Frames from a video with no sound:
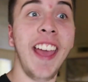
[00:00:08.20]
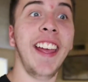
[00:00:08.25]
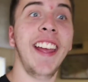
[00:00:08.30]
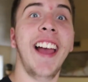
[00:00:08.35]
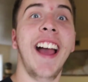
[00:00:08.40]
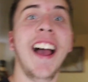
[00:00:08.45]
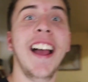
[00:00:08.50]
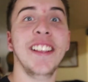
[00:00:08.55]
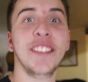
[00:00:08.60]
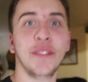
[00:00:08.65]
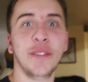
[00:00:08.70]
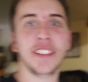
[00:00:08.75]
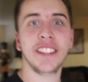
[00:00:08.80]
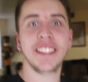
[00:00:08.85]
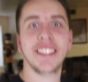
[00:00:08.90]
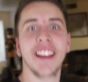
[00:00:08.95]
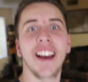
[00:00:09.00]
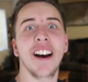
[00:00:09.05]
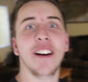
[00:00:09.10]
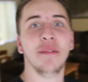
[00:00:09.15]
guys,
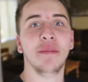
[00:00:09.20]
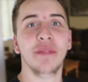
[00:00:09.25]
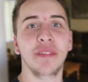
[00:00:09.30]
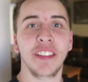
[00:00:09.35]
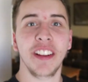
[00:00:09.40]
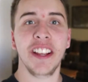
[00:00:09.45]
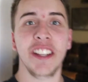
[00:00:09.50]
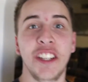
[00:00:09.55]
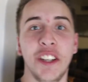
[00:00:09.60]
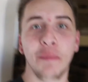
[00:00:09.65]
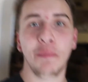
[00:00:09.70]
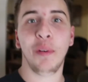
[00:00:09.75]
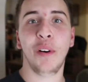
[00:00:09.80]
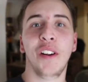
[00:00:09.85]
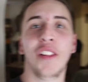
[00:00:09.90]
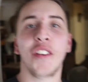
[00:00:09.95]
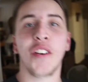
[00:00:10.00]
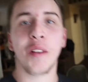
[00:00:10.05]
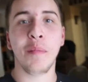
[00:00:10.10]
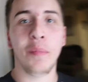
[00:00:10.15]
what's up? It's your
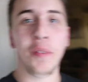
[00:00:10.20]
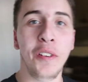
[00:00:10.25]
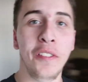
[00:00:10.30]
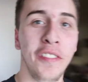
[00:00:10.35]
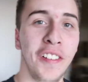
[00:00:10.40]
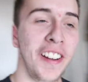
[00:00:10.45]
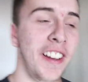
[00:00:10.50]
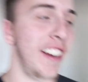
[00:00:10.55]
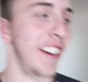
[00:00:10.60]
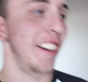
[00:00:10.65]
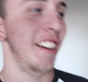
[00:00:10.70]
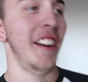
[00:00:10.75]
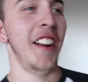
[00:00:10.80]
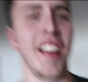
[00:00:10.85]
boy Lord Boofer here,